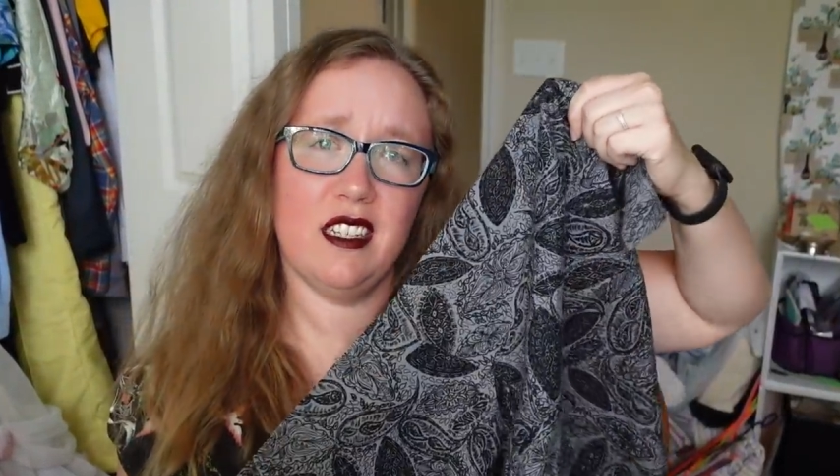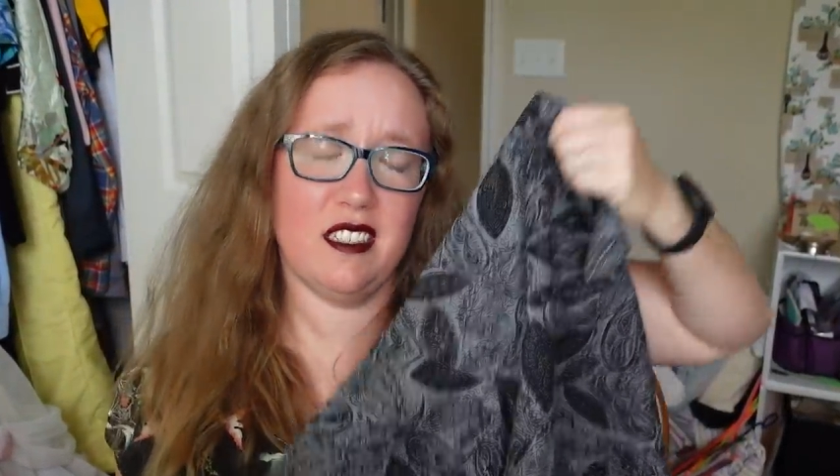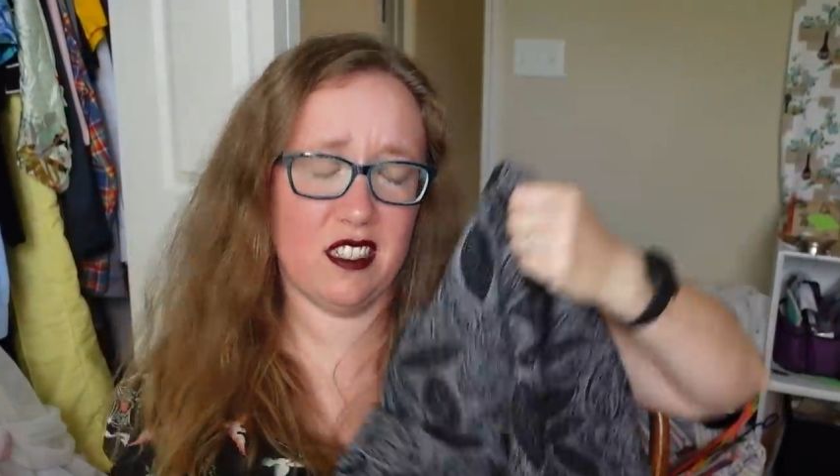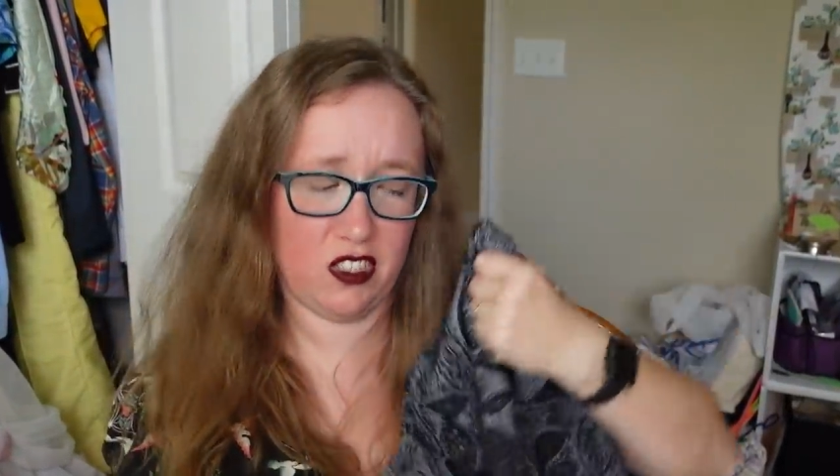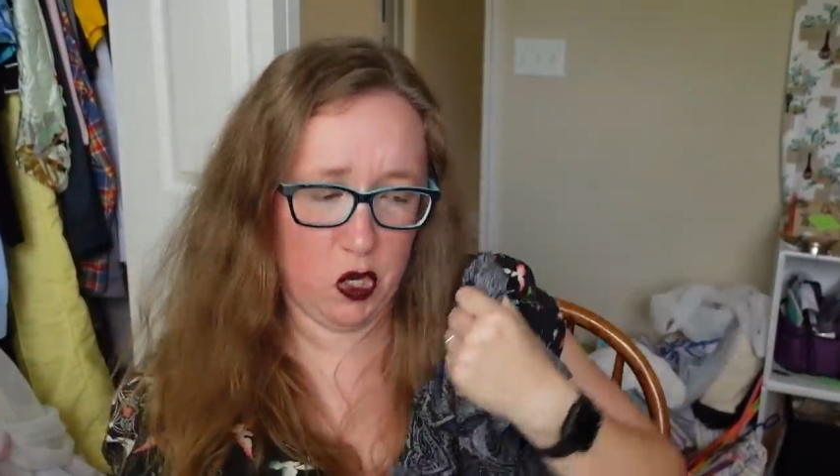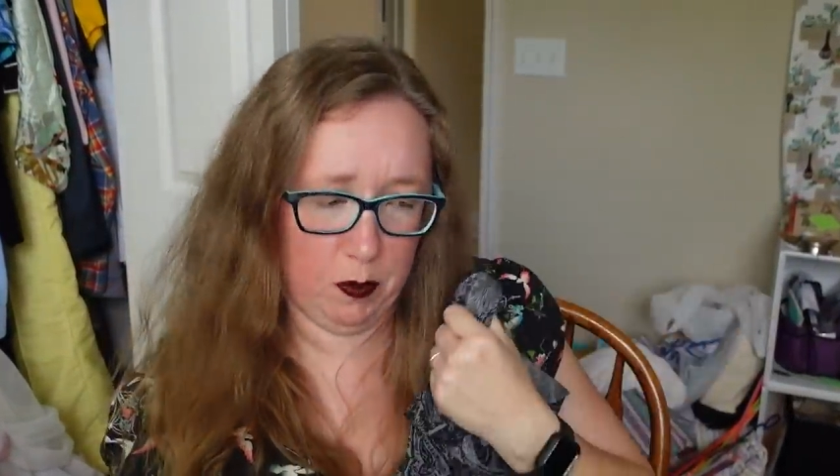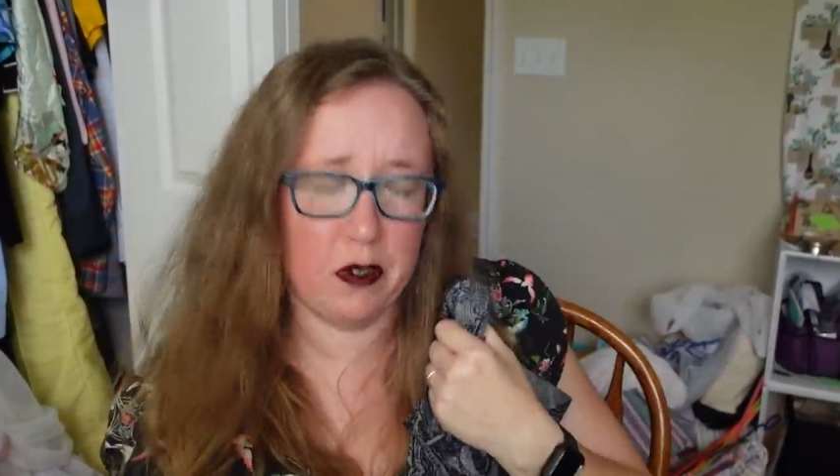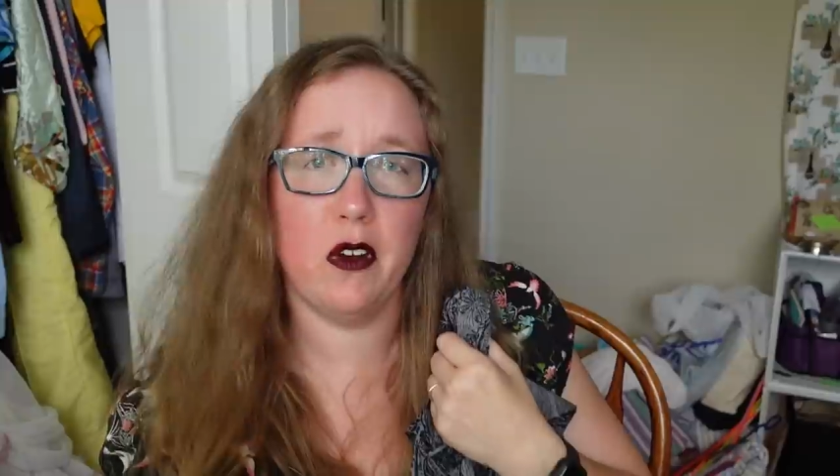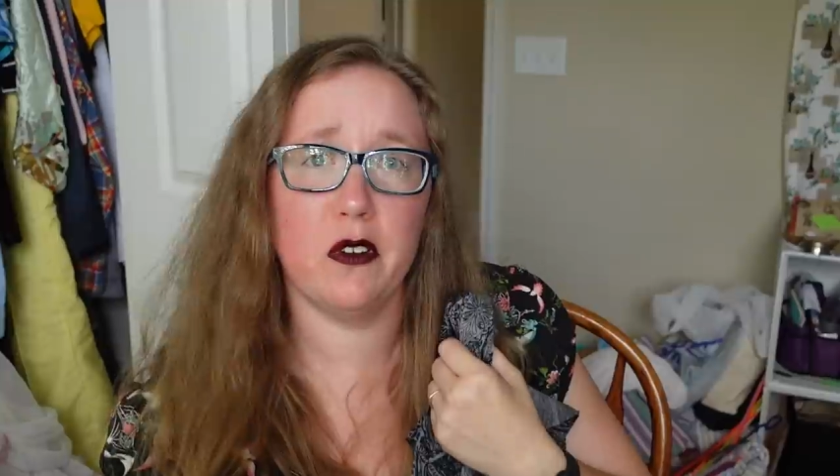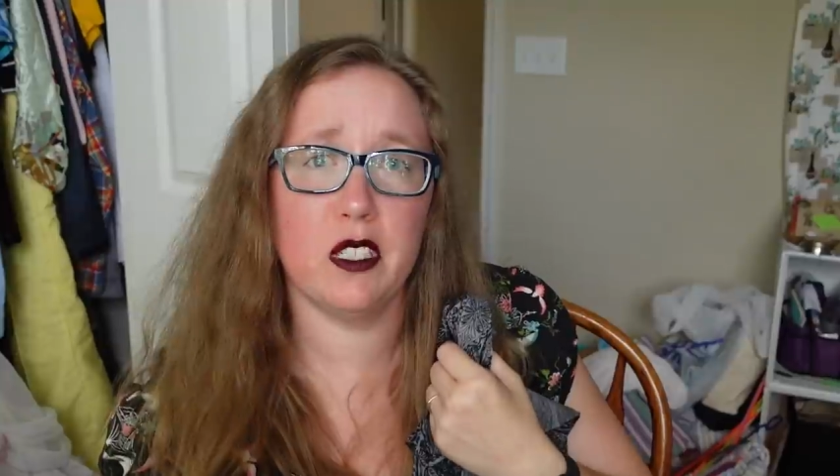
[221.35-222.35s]
it's not super
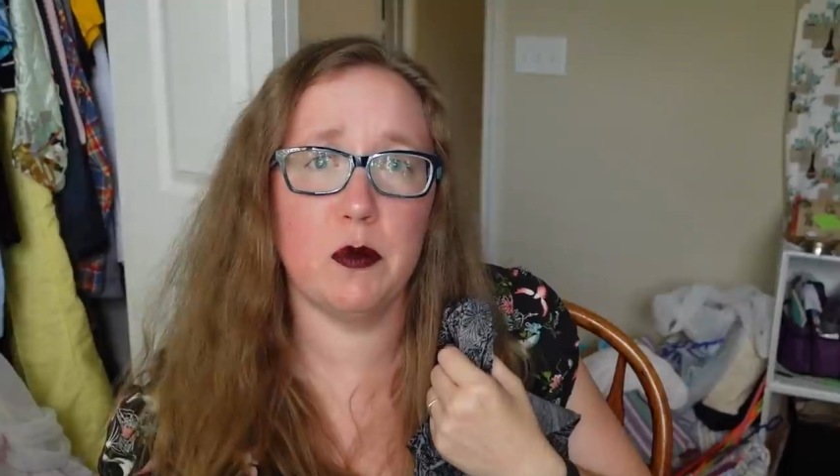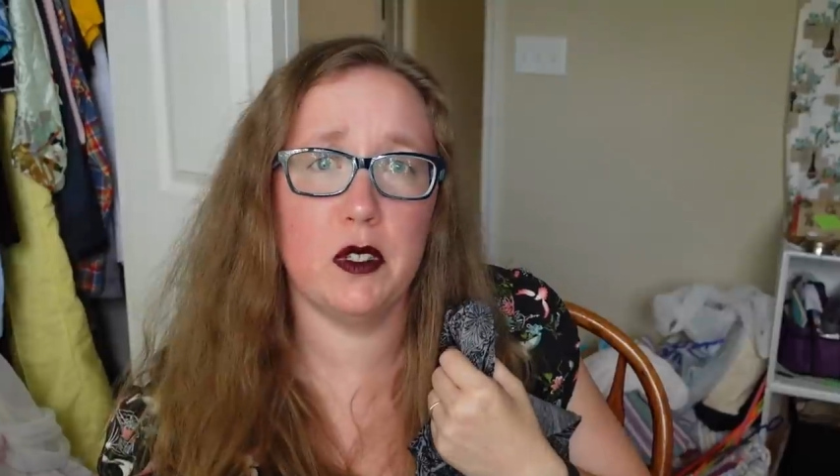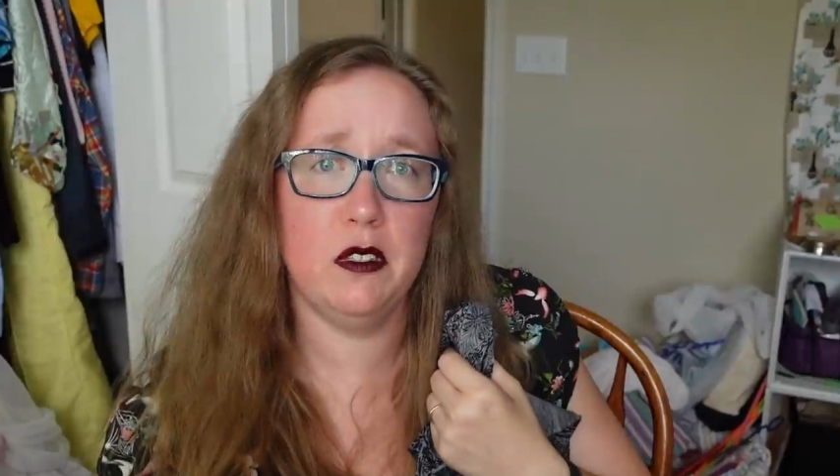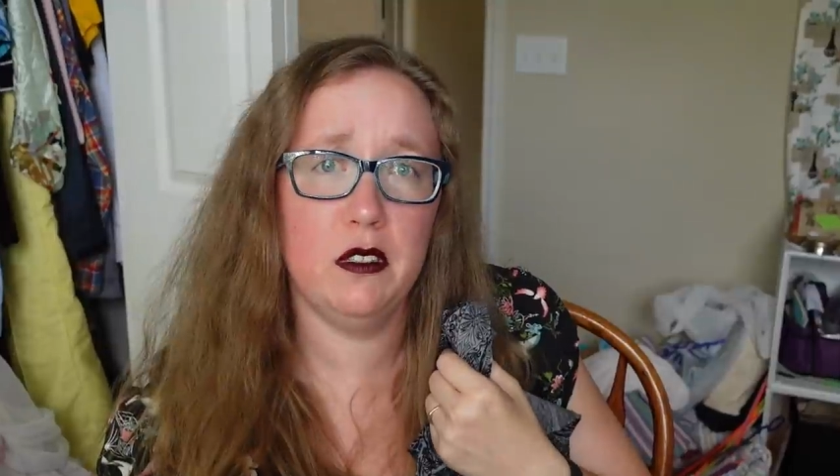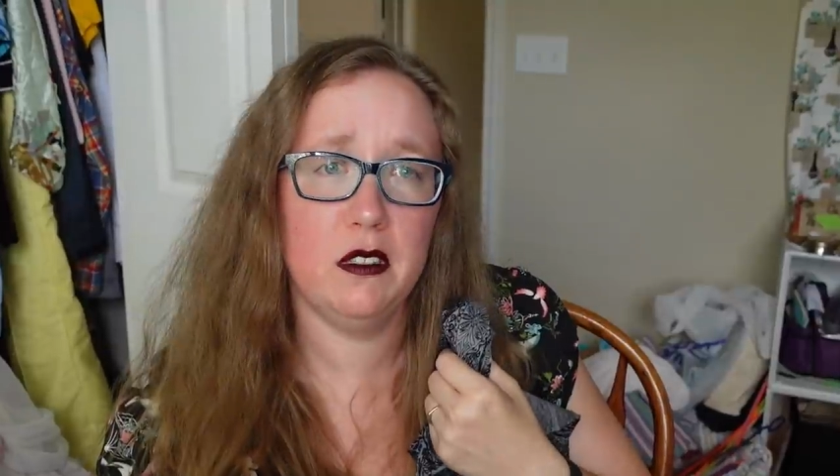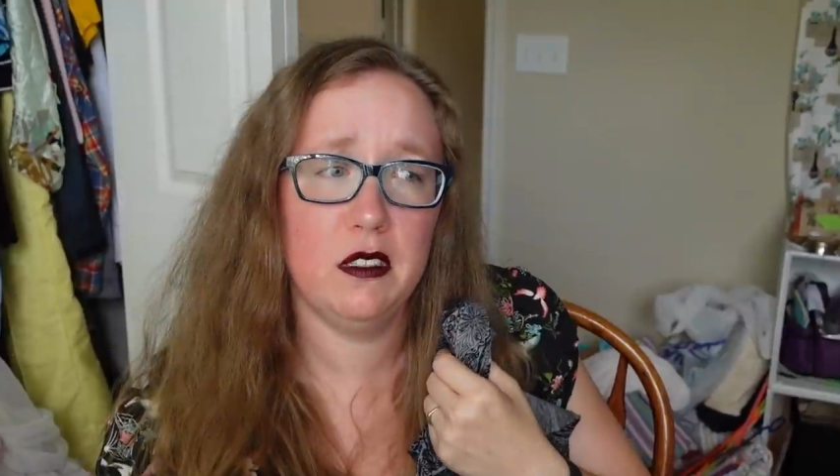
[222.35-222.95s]
noticeable.